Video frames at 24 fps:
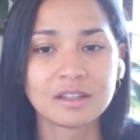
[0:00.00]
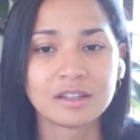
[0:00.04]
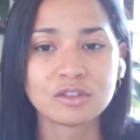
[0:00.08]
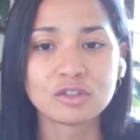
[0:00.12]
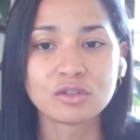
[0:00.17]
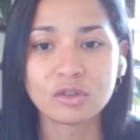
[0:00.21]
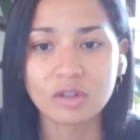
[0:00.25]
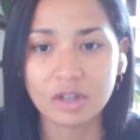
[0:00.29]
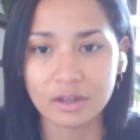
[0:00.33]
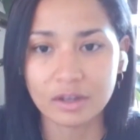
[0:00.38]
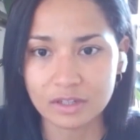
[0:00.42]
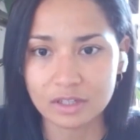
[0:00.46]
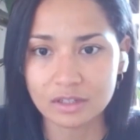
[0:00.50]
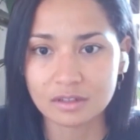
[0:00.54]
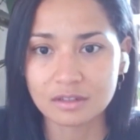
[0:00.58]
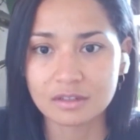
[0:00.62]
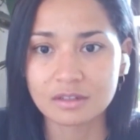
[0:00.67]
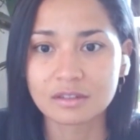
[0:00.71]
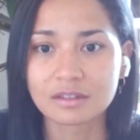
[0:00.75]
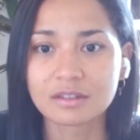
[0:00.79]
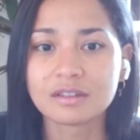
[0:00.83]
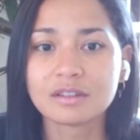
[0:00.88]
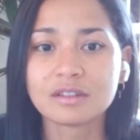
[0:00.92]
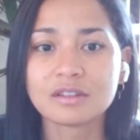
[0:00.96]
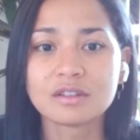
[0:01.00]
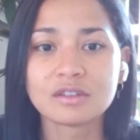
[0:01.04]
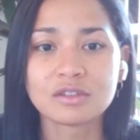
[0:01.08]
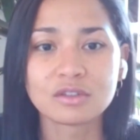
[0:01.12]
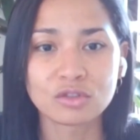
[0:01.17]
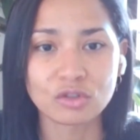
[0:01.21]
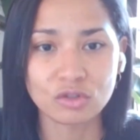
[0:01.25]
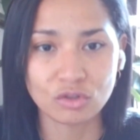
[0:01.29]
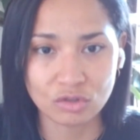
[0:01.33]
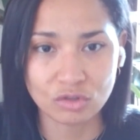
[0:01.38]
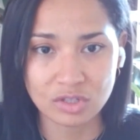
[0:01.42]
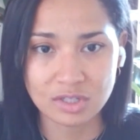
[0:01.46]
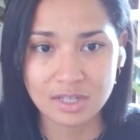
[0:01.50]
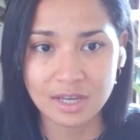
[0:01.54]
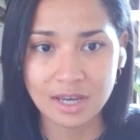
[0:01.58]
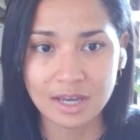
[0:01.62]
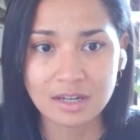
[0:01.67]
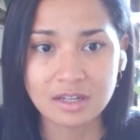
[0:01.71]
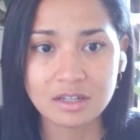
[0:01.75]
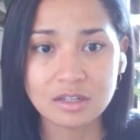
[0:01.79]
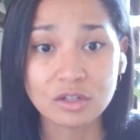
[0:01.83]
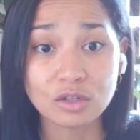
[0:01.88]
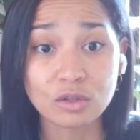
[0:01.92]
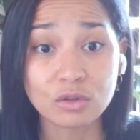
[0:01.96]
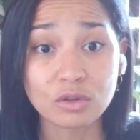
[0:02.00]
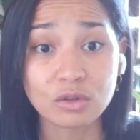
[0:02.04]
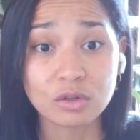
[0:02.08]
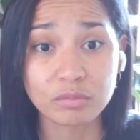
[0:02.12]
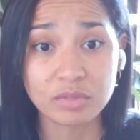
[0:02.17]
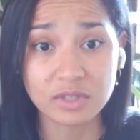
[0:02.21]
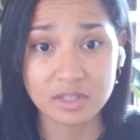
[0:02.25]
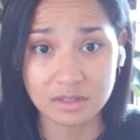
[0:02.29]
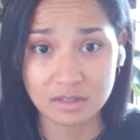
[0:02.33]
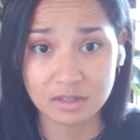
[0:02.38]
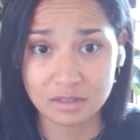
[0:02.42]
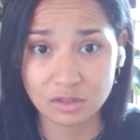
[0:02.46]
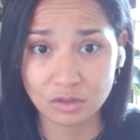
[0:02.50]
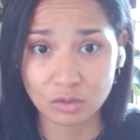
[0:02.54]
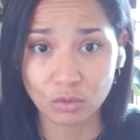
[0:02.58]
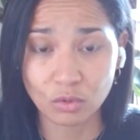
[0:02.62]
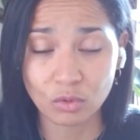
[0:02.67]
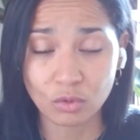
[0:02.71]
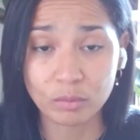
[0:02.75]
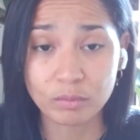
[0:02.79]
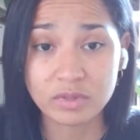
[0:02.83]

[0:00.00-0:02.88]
So love it. So you decided to go to business school.